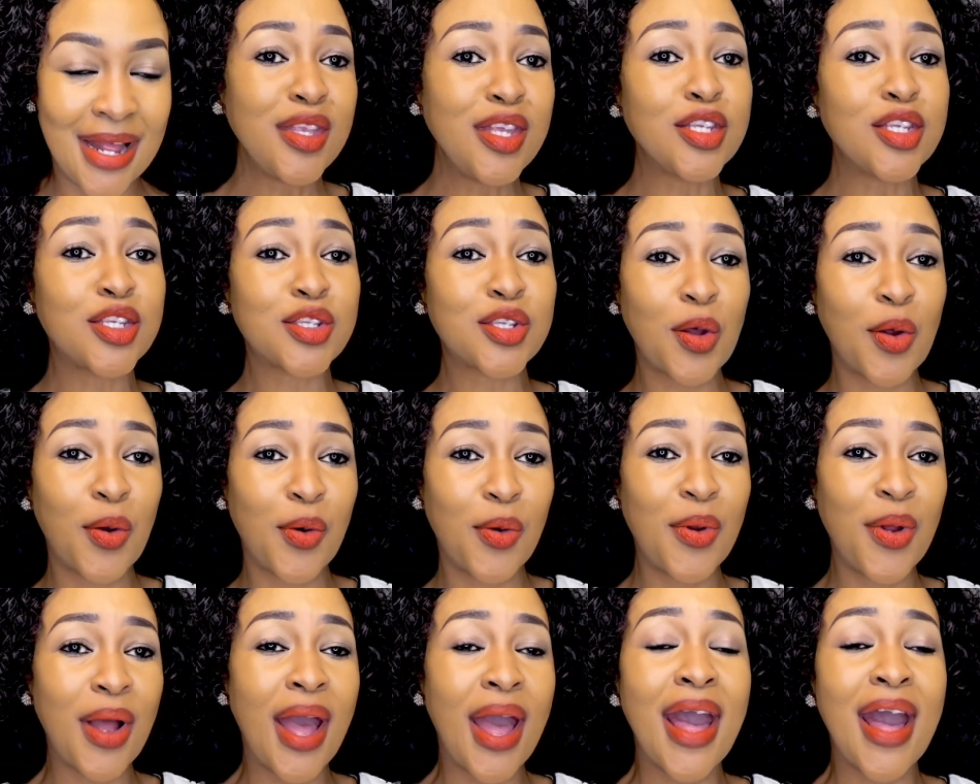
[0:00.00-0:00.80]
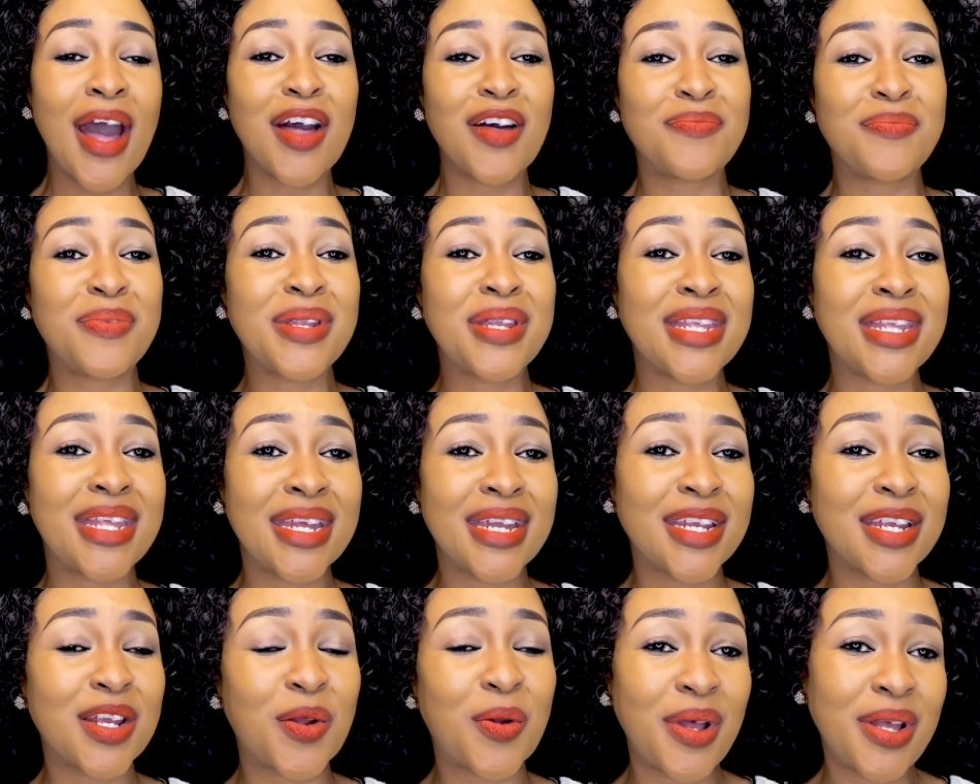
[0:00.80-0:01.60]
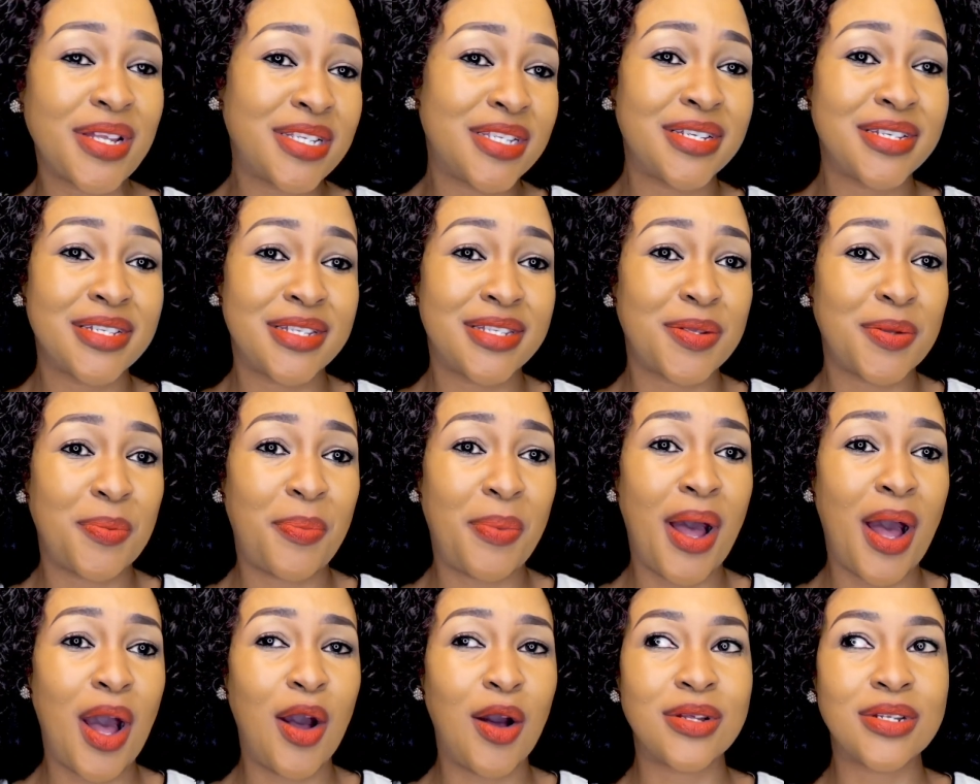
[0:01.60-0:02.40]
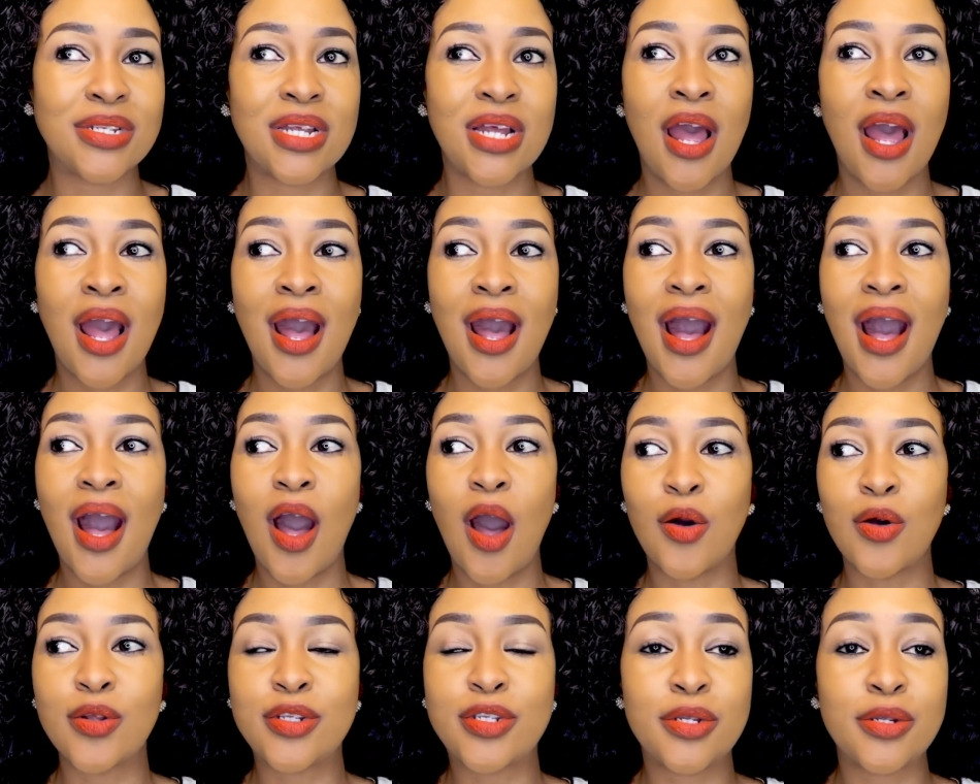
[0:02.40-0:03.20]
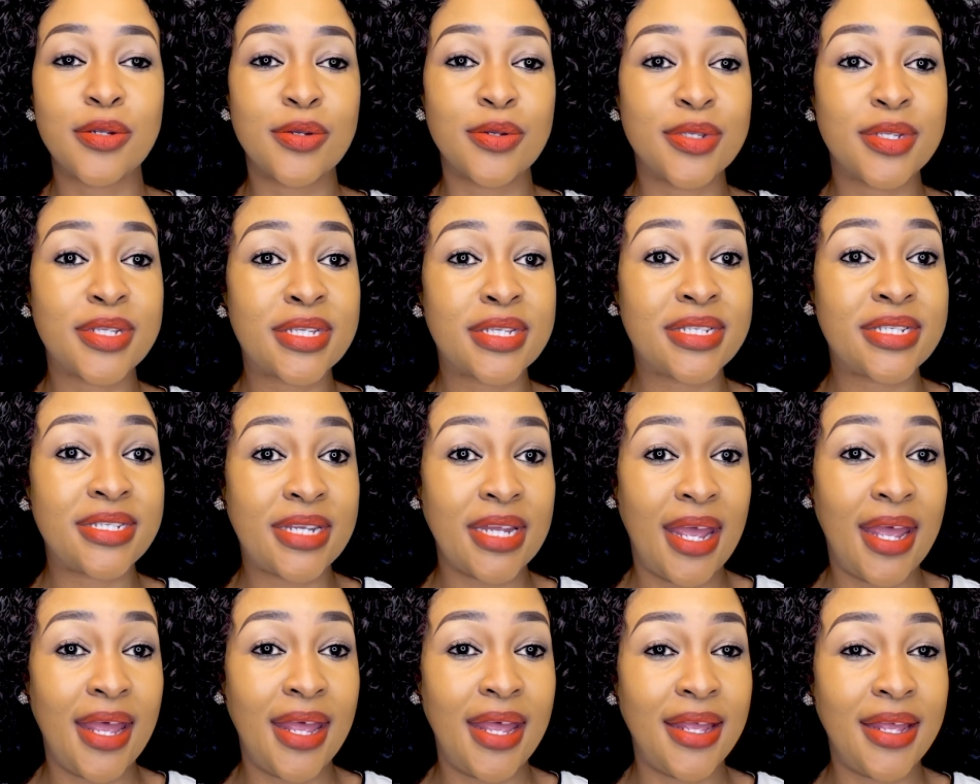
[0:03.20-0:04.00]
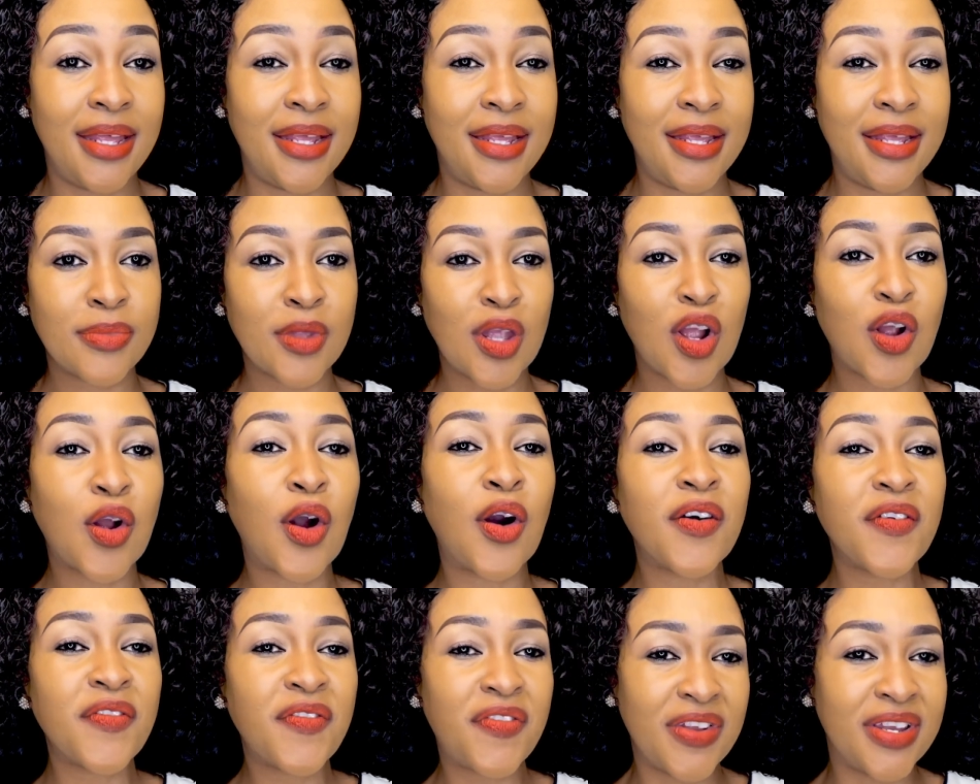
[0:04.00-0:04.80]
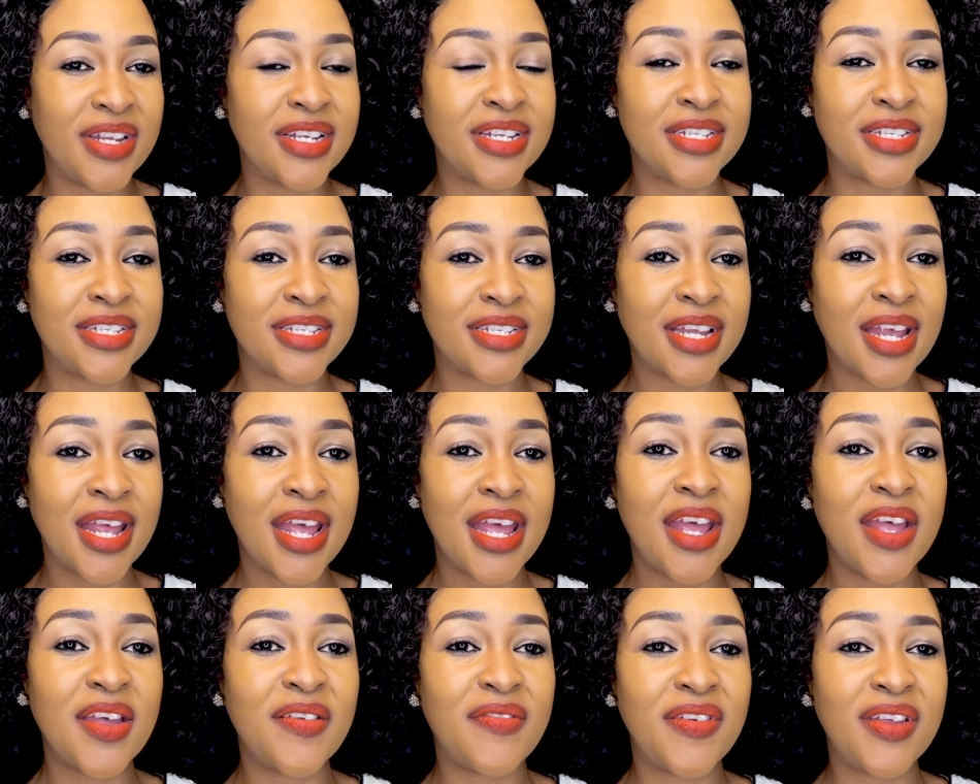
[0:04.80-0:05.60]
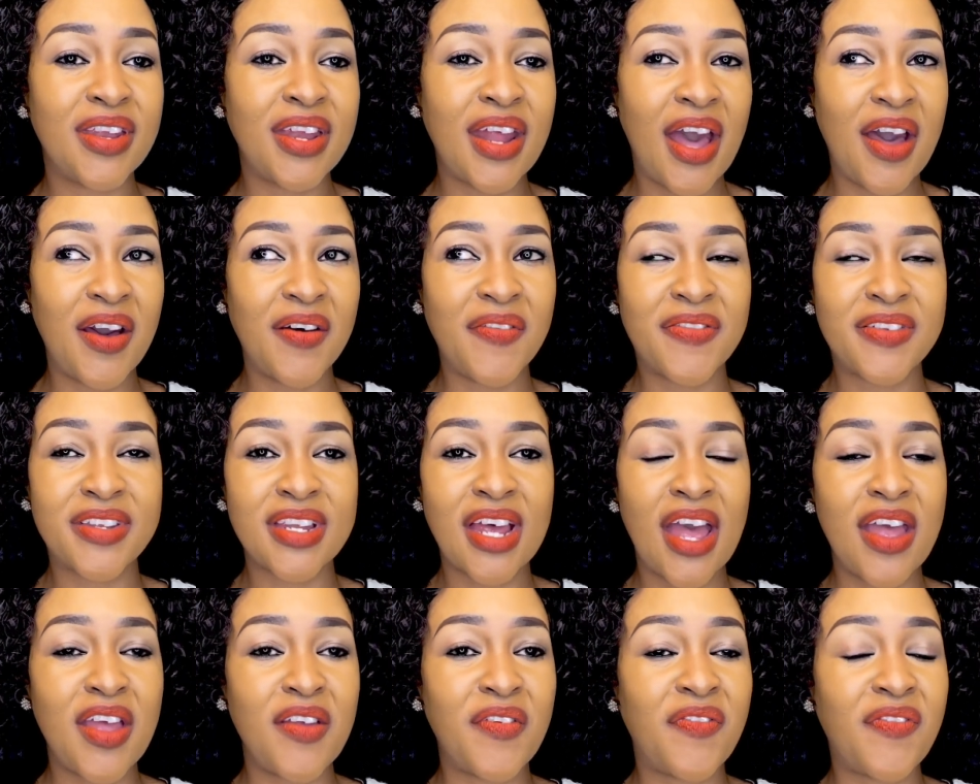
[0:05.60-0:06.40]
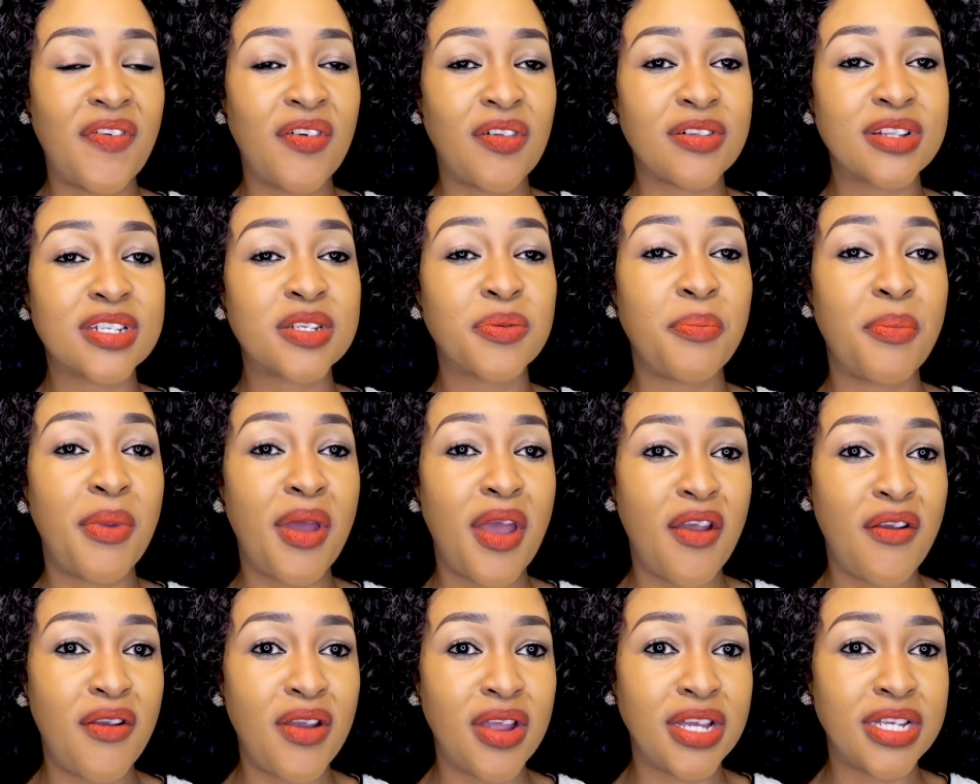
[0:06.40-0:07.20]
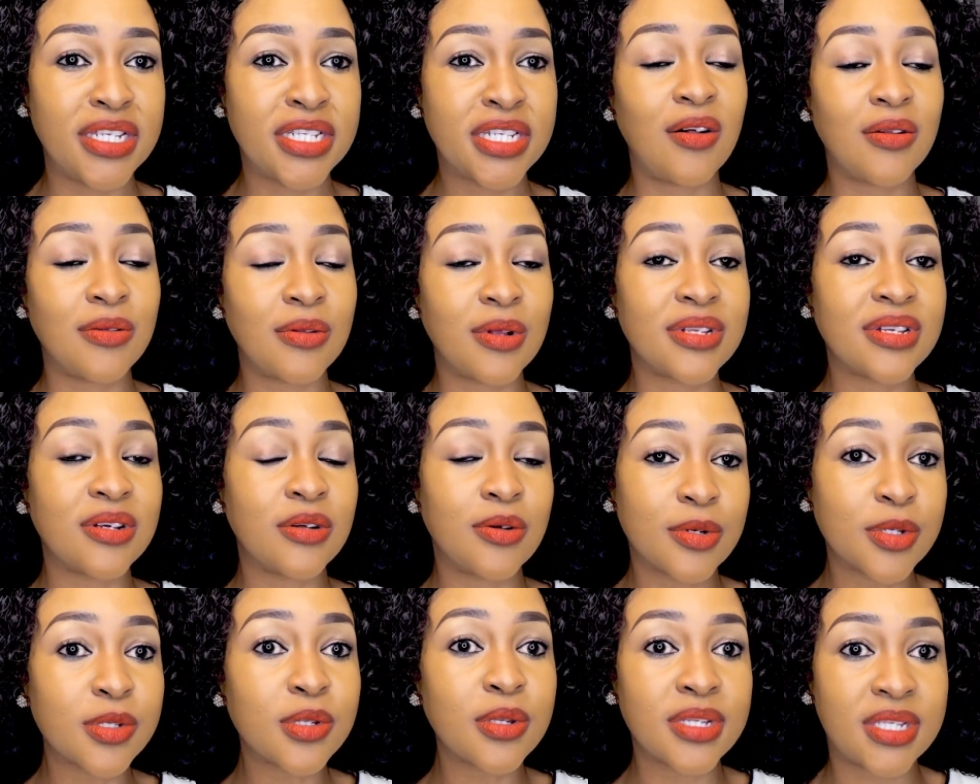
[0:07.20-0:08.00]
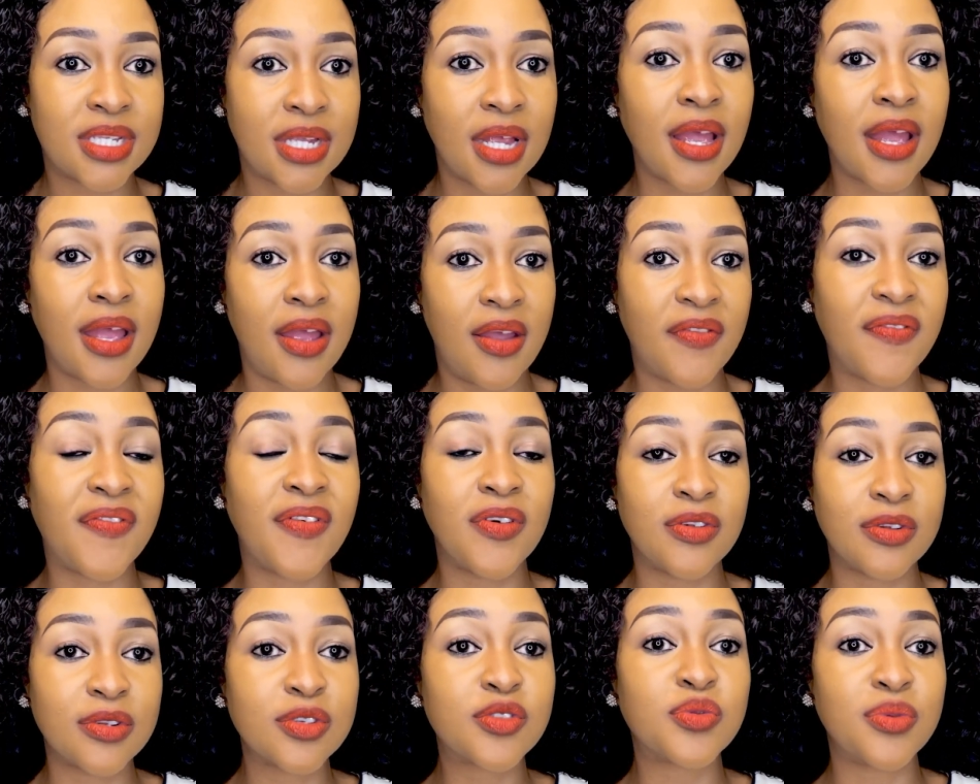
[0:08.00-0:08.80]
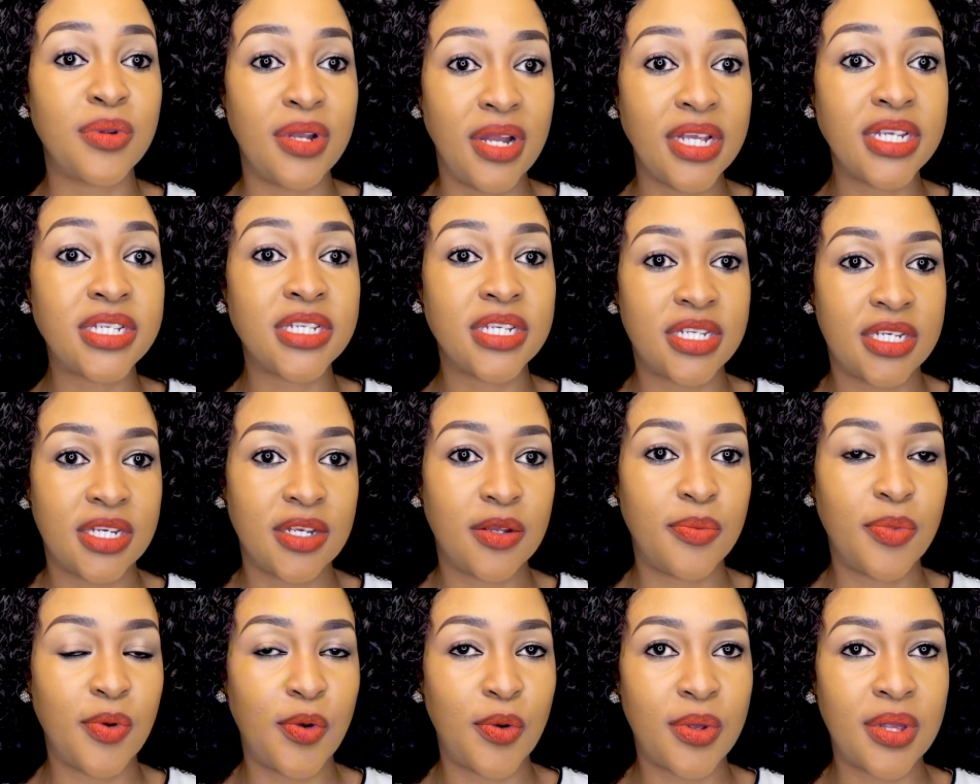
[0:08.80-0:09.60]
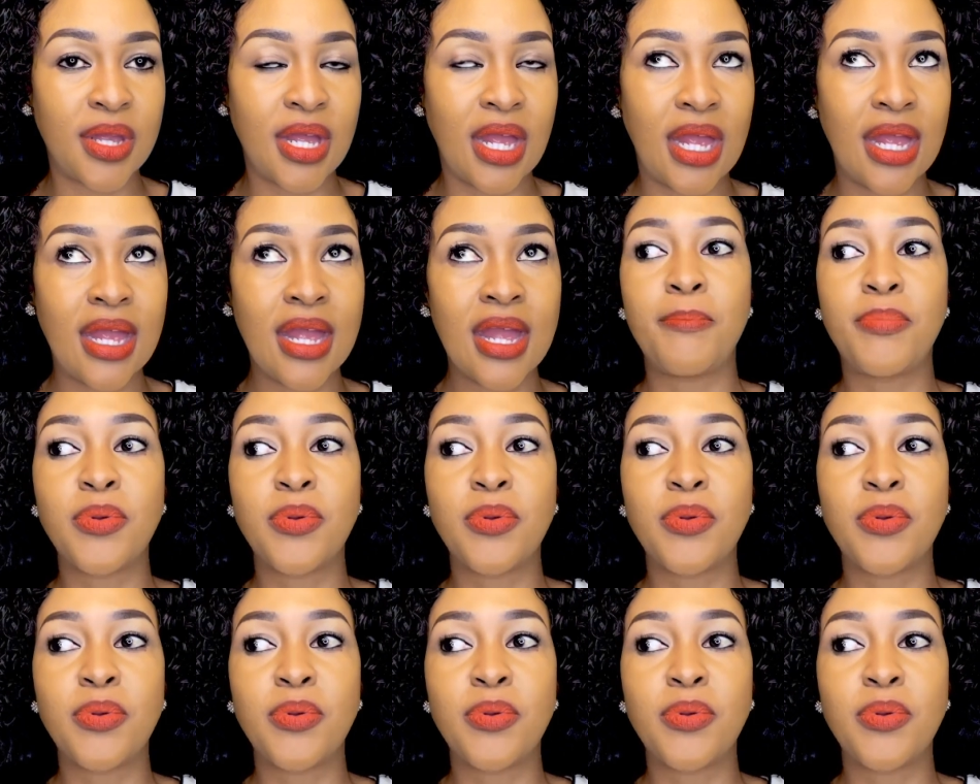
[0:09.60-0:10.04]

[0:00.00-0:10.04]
So I've been getting questions about how to stay confident even after a failed marriage. I'll also say a failed relationship, okay?